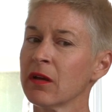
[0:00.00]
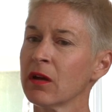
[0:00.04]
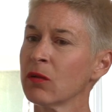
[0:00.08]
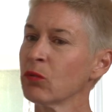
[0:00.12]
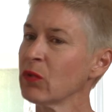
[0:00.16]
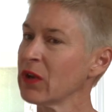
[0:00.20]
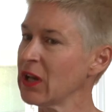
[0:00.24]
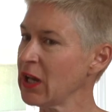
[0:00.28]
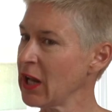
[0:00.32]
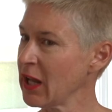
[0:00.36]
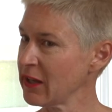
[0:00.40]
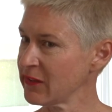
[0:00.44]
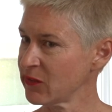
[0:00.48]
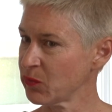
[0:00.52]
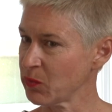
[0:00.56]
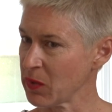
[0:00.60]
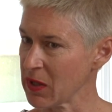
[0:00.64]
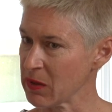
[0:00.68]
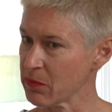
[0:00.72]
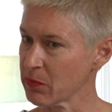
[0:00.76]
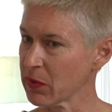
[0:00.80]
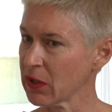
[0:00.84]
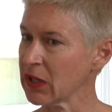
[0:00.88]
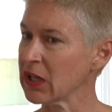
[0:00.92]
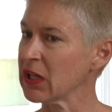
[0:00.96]
with less
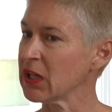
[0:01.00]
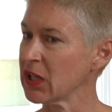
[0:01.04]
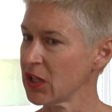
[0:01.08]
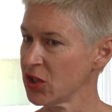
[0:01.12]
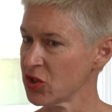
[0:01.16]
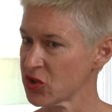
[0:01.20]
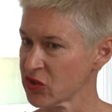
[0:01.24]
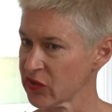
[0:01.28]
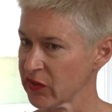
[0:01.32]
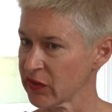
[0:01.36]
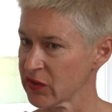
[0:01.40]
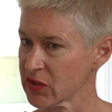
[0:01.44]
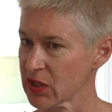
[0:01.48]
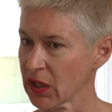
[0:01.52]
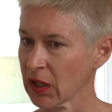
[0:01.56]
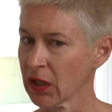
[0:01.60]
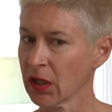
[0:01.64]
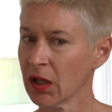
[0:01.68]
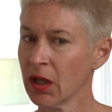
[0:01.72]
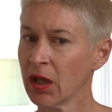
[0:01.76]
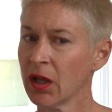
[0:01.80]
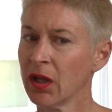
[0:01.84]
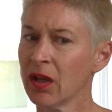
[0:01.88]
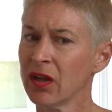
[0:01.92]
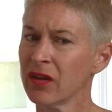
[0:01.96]
people in each sitting.
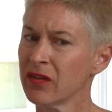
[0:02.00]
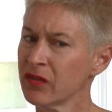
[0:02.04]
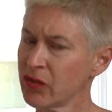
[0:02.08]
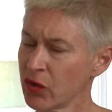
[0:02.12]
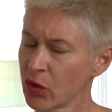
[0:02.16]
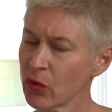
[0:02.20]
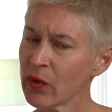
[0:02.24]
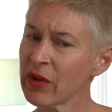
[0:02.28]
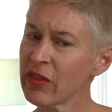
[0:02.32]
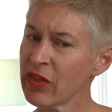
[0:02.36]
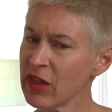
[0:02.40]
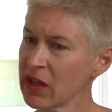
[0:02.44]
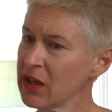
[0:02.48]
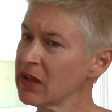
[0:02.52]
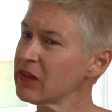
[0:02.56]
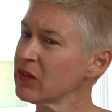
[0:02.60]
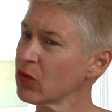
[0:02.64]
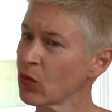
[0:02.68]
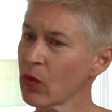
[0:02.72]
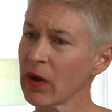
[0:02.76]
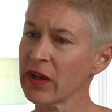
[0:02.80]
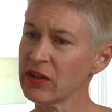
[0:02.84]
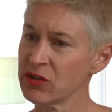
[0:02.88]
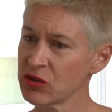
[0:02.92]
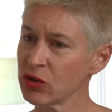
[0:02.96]
So I think it's
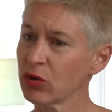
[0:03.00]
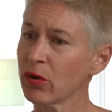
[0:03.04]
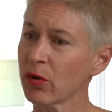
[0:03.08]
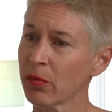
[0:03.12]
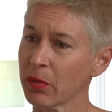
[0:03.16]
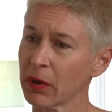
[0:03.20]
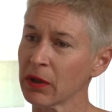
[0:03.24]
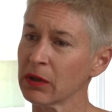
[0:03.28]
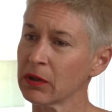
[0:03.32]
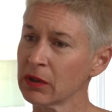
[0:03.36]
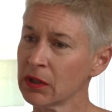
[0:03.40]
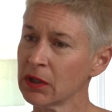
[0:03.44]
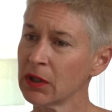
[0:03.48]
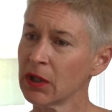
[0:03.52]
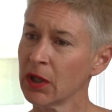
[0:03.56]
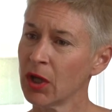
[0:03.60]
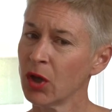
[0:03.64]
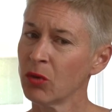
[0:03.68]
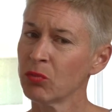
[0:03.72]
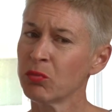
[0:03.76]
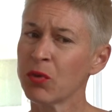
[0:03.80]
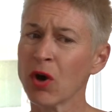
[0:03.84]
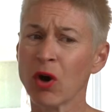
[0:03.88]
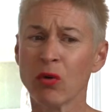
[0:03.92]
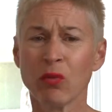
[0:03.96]
quite doable.
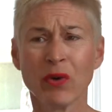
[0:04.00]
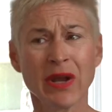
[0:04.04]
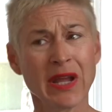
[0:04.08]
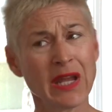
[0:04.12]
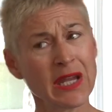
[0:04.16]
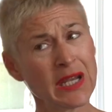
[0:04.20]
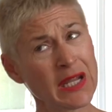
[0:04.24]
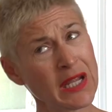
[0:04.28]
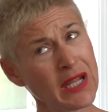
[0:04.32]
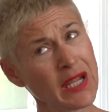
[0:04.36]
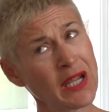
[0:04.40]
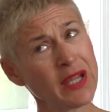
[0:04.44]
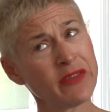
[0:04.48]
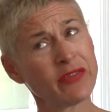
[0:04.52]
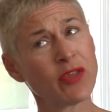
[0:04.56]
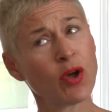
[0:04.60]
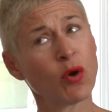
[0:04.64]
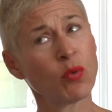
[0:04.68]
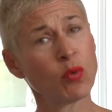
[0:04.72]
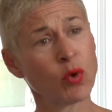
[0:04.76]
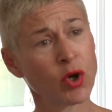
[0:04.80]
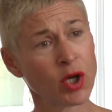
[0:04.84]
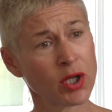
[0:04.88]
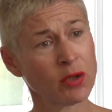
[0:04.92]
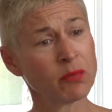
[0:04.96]
But we need the
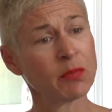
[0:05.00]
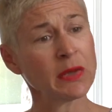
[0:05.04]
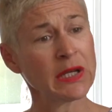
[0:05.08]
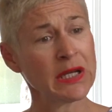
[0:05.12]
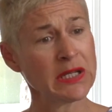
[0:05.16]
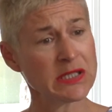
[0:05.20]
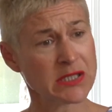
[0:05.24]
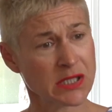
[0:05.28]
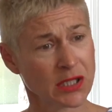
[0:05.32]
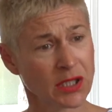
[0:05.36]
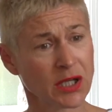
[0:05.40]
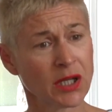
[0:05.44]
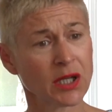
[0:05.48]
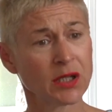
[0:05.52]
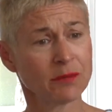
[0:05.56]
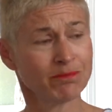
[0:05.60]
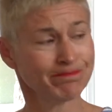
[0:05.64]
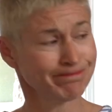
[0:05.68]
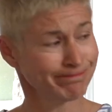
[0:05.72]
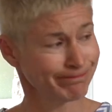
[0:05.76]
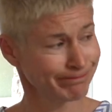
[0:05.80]
1 metre.